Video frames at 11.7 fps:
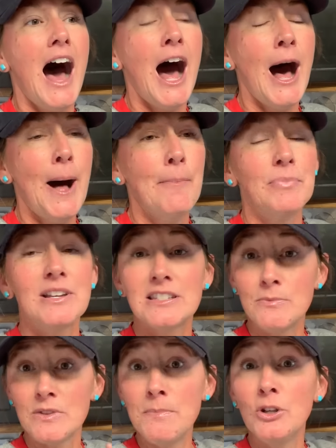um, because
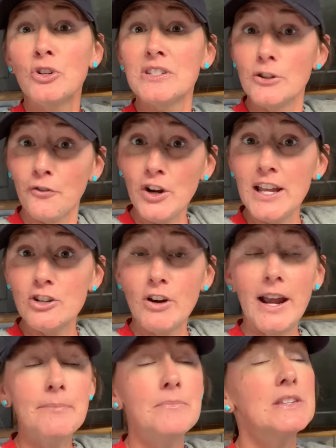some, the milk's in the fridge,
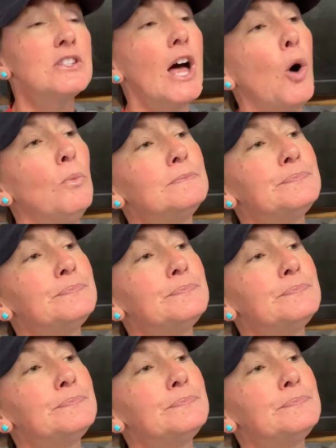right? So